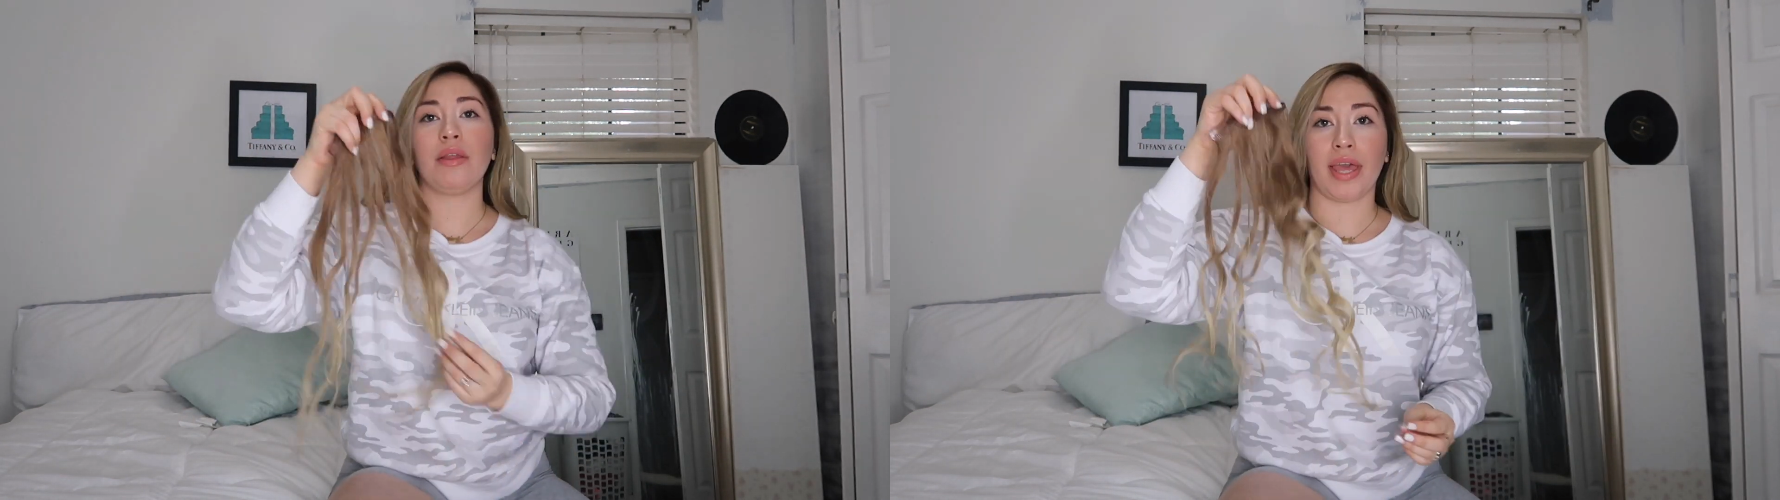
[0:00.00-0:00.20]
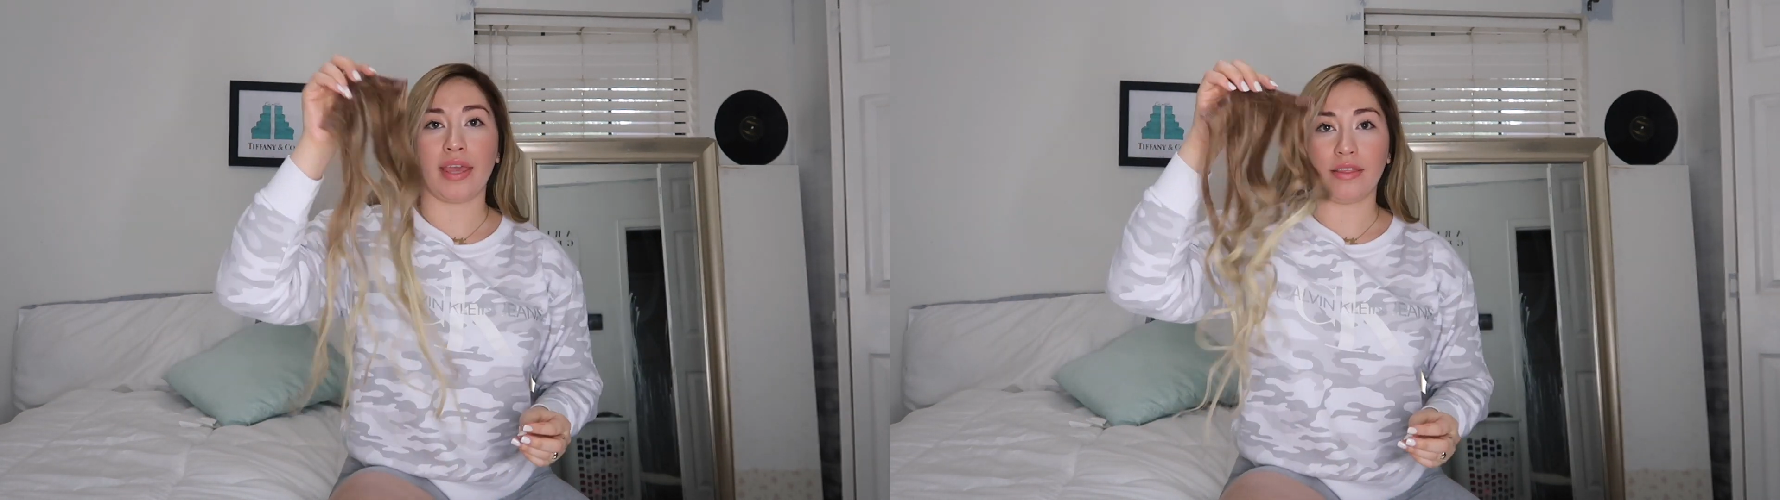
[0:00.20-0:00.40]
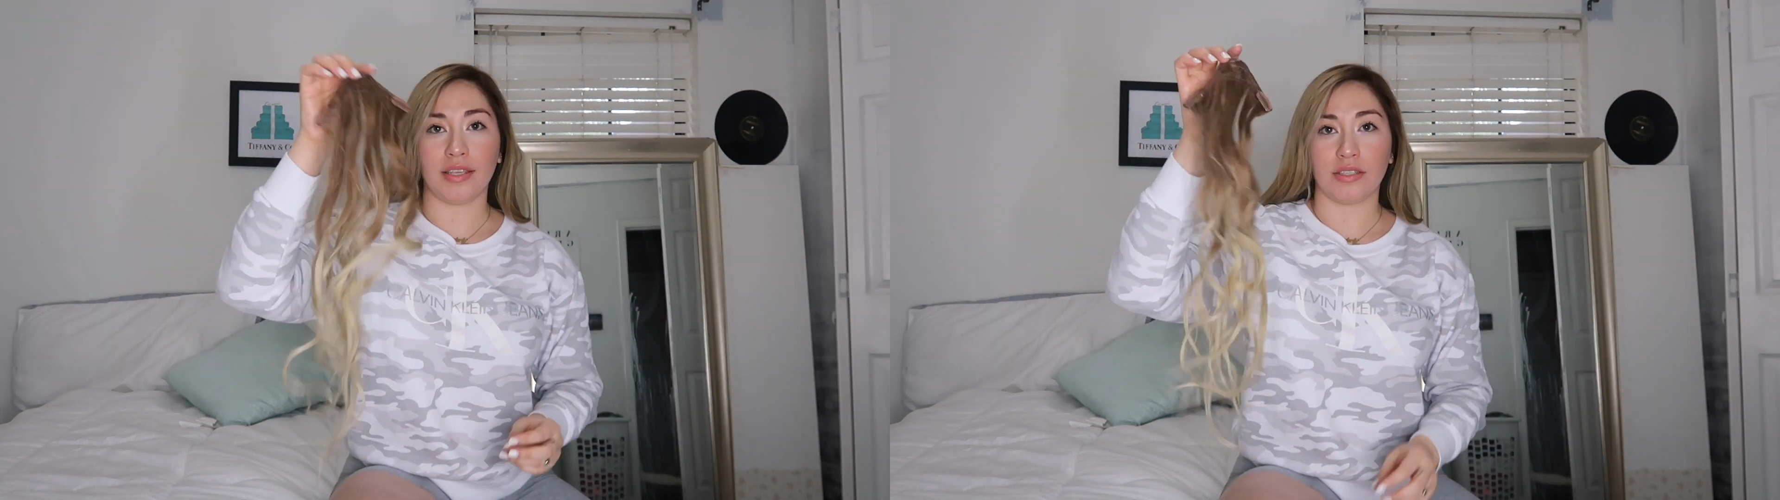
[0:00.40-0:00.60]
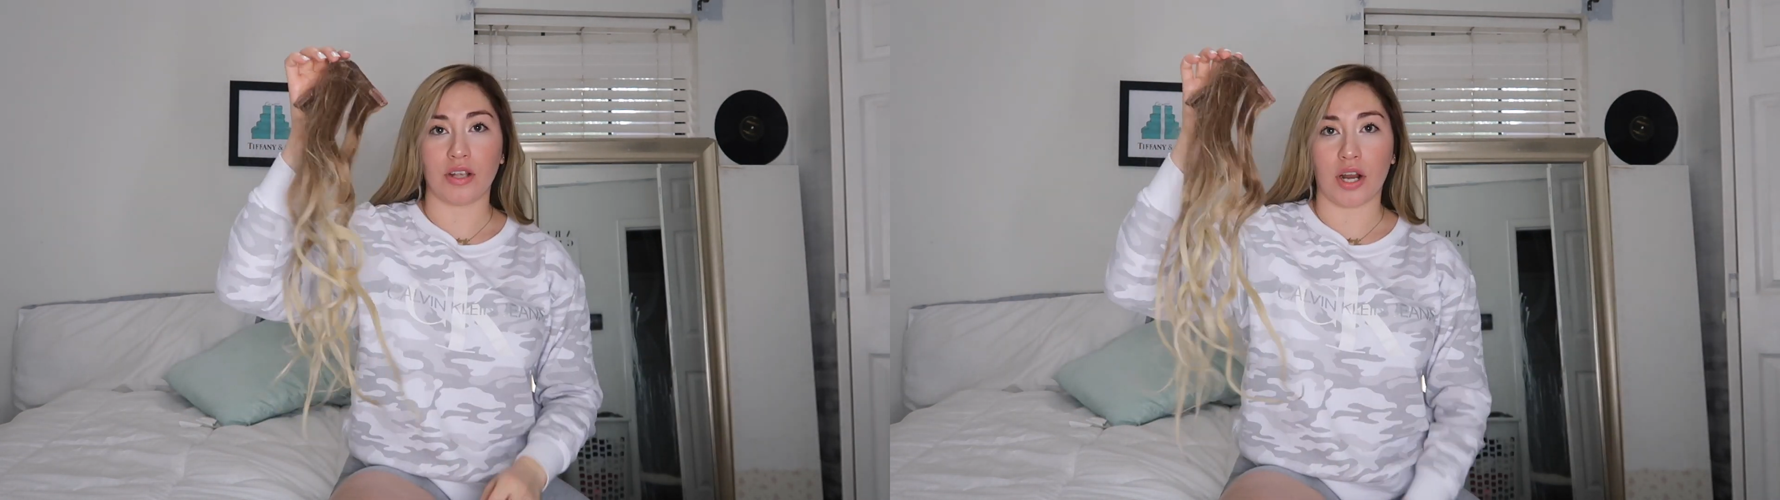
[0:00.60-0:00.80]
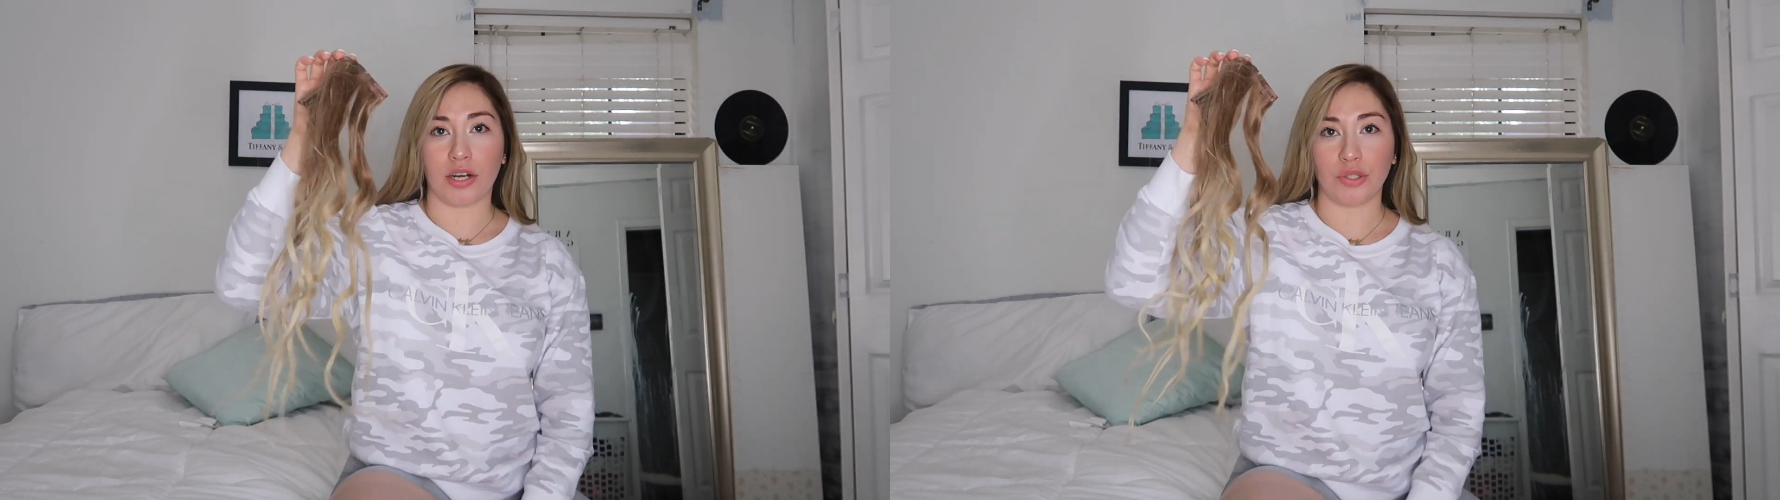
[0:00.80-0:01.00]
Babe, these
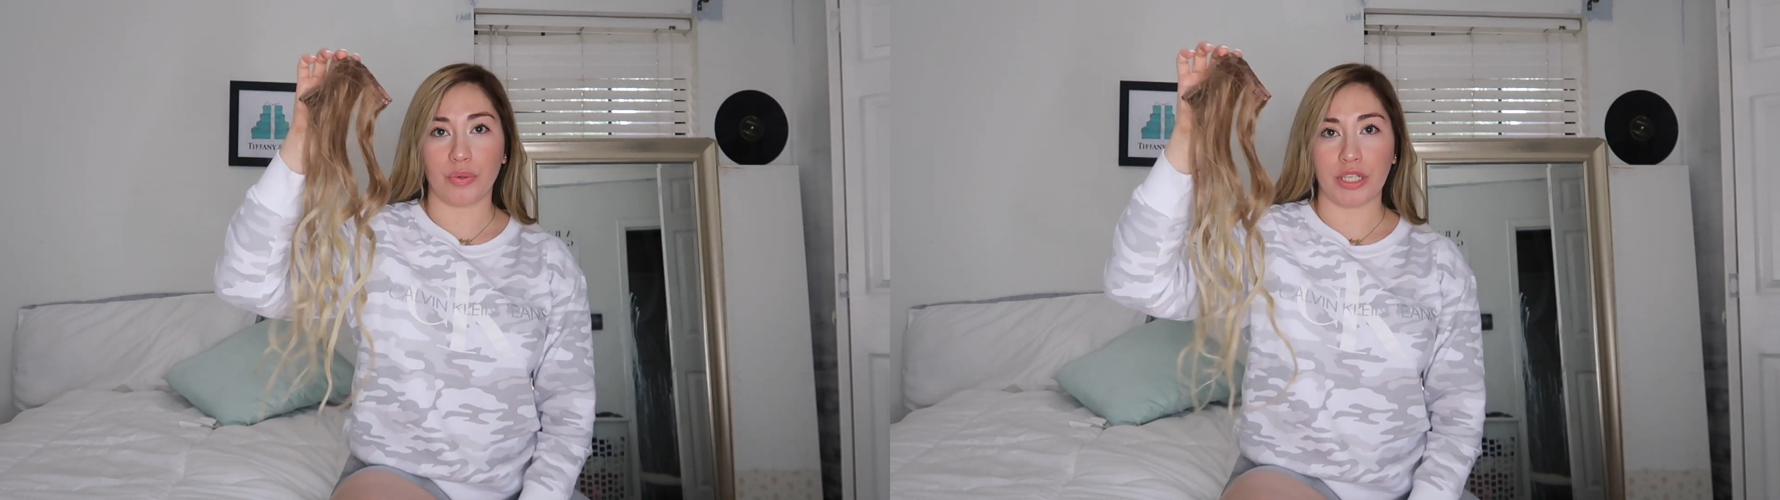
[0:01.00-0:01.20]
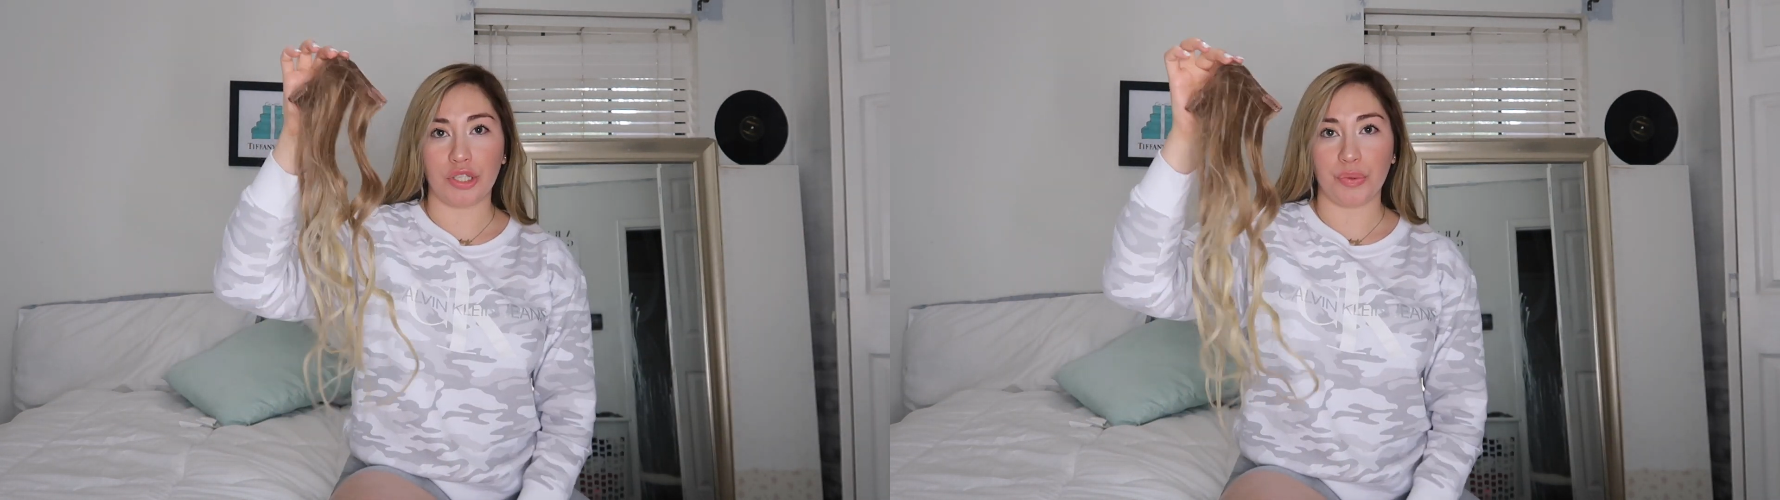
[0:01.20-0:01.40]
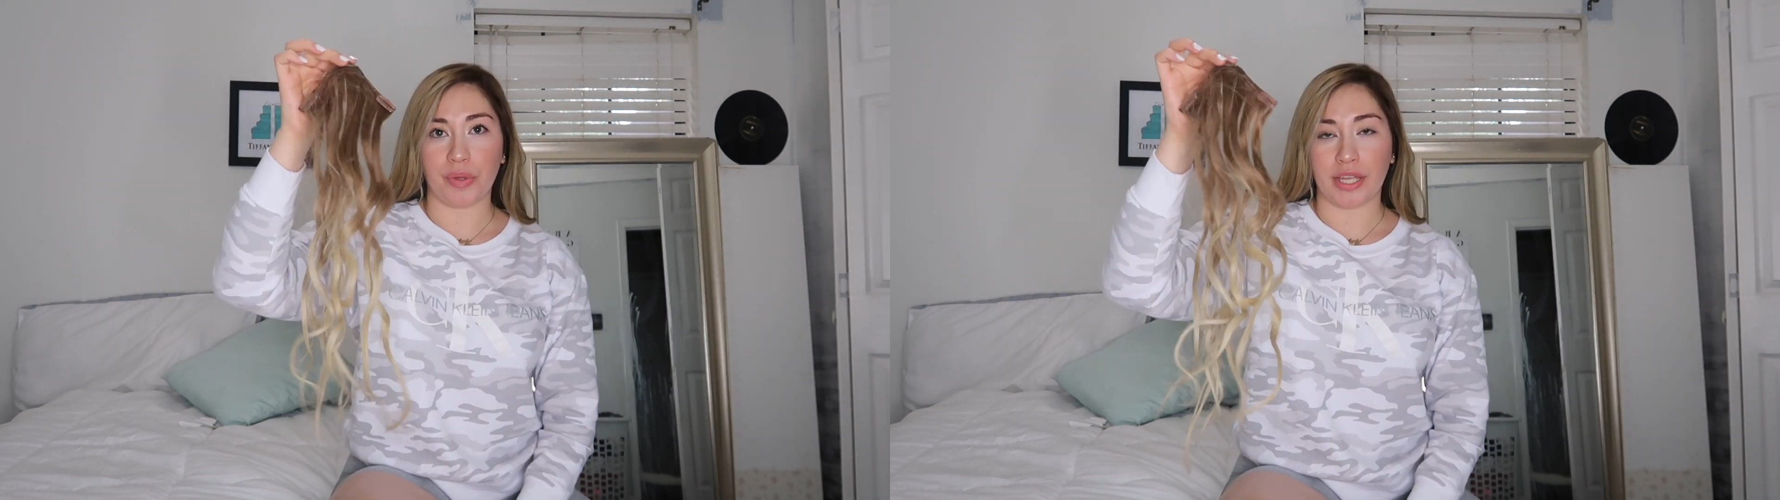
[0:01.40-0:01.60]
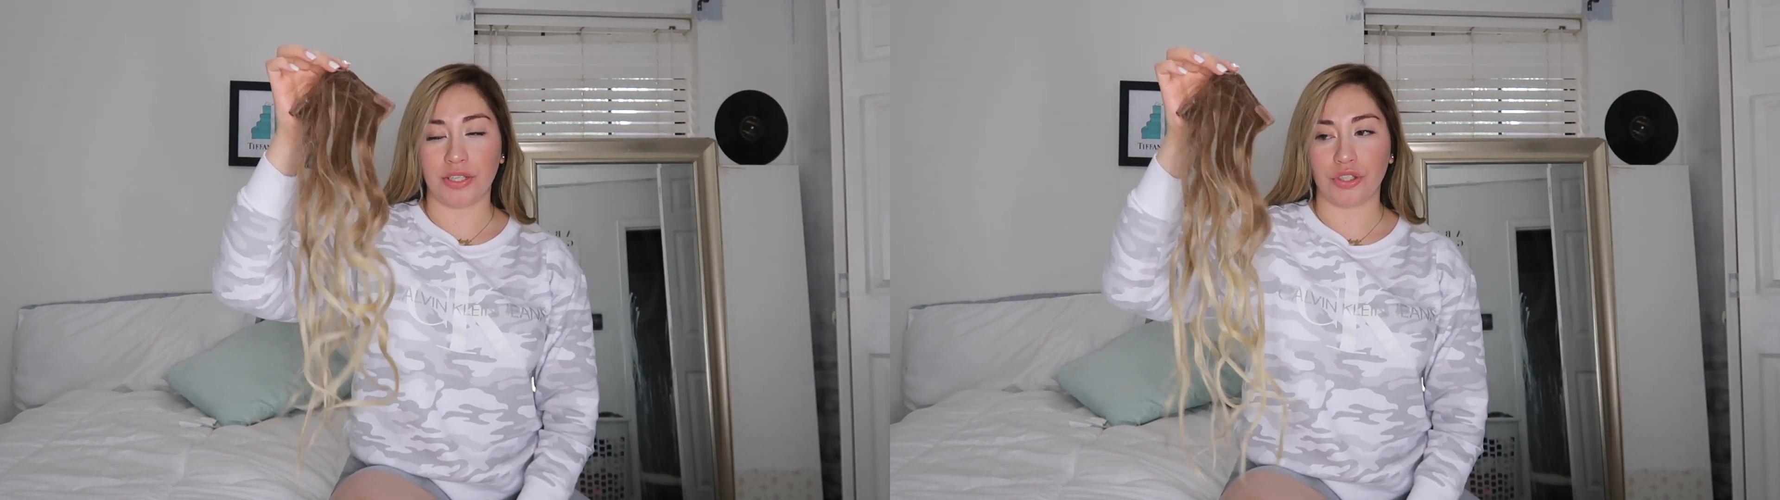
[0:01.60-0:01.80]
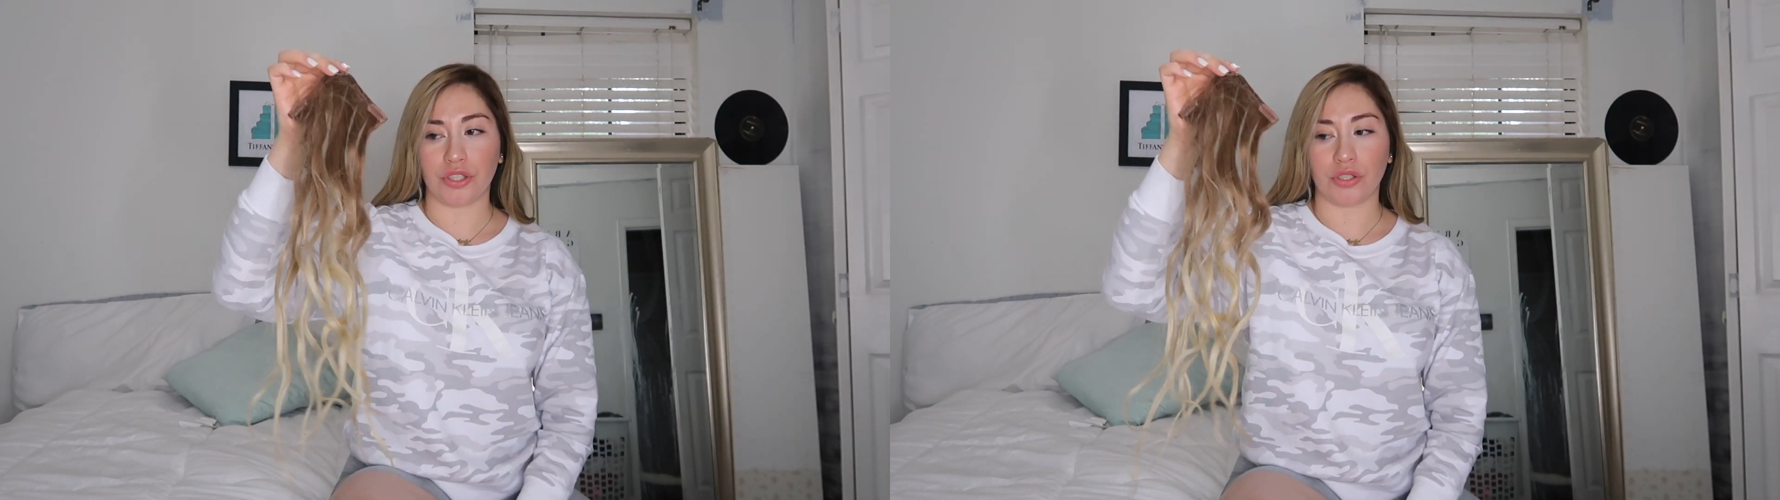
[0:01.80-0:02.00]
are 22
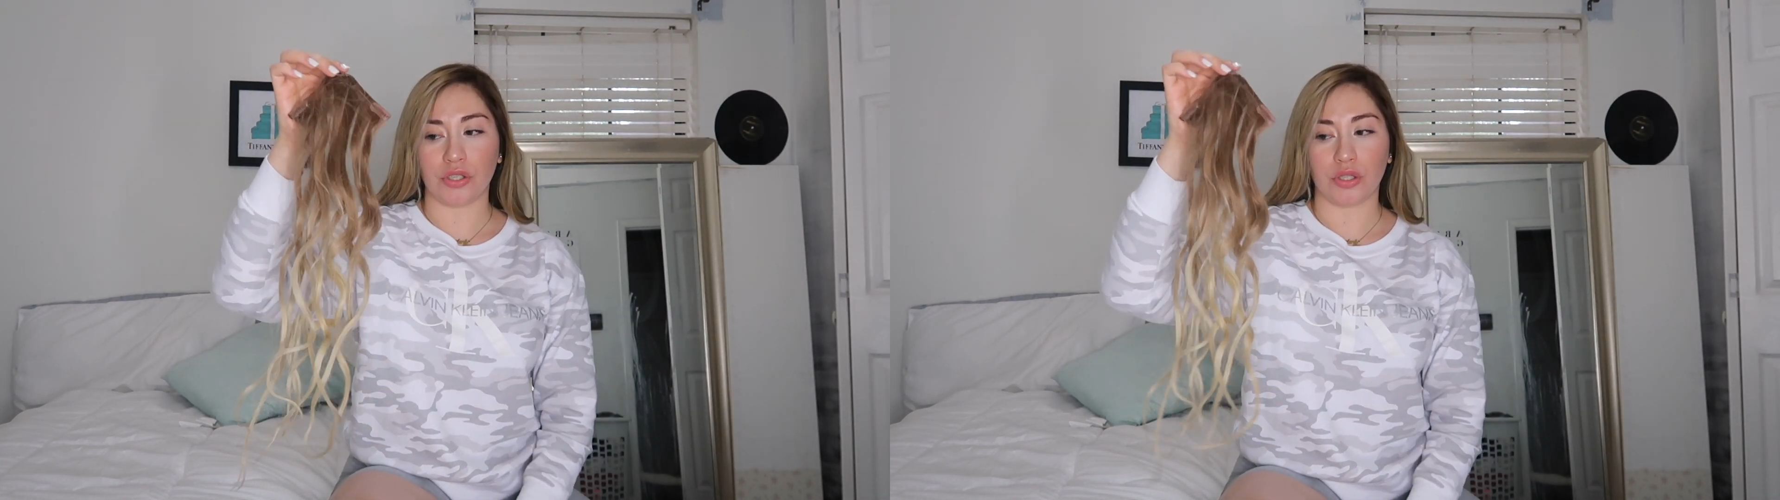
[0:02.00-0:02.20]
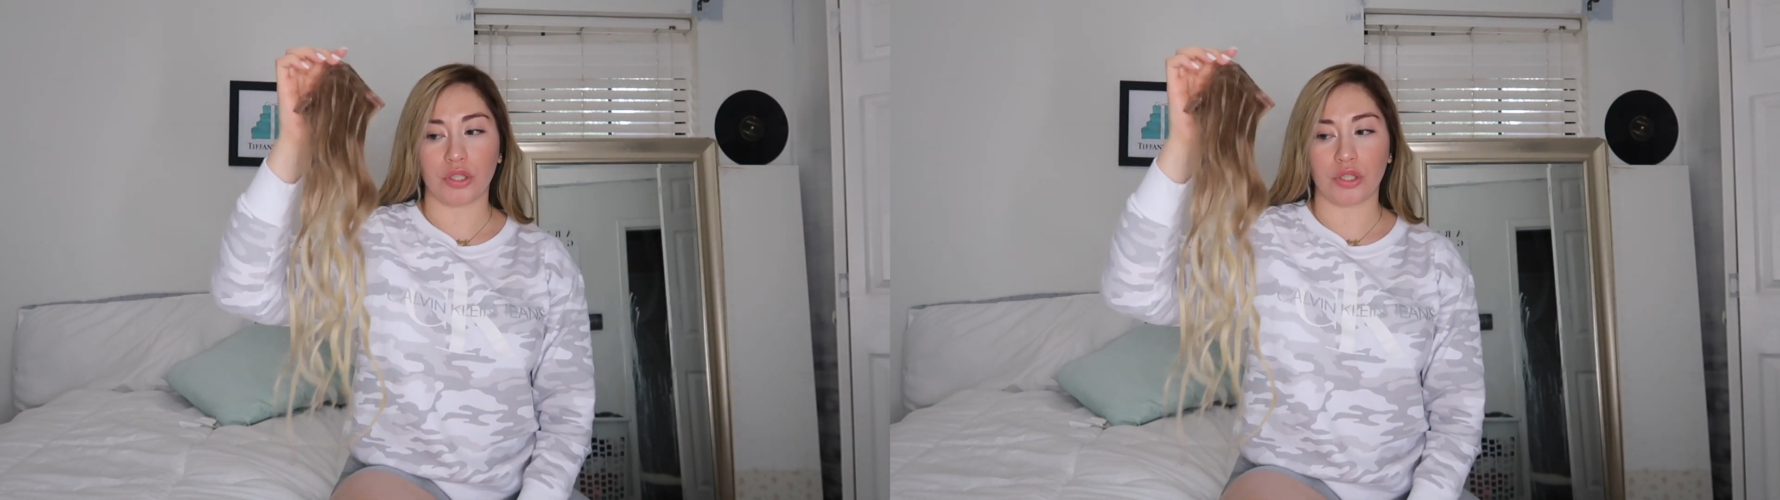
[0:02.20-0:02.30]
inch,